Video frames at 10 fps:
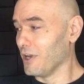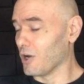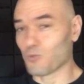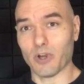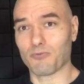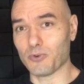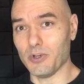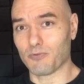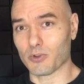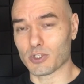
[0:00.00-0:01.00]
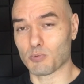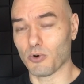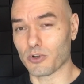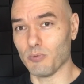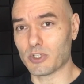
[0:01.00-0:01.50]
a referee for the
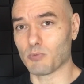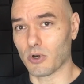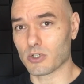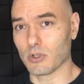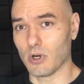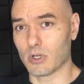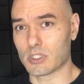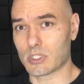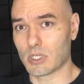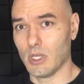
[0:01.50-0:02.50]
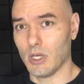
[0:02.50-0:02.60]
sport of mixed martial arts,